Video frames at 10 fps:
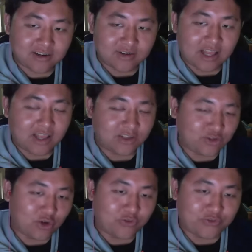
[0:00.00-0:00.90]
uh, you
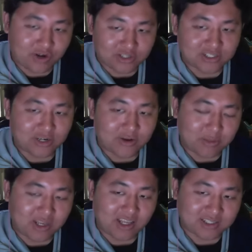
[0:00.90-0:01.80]
go first, all right?
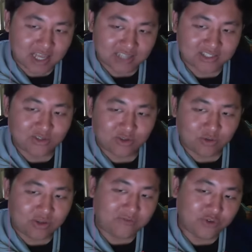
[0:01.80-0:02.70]
But he's asking you
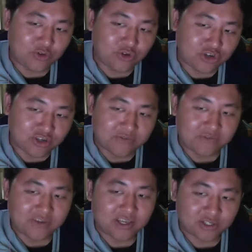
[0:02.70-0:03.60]
if you could
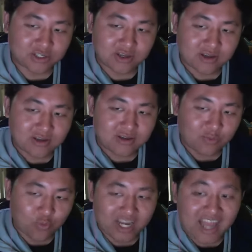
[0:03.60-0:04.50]
fish
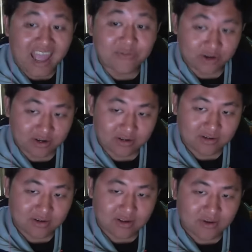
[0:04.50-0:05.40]
whatever,
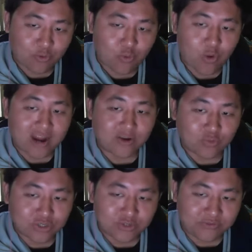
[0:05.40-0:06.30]
where
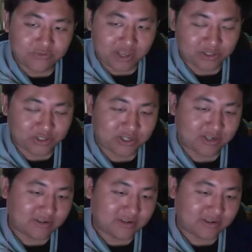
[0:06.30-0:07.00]
would you fish?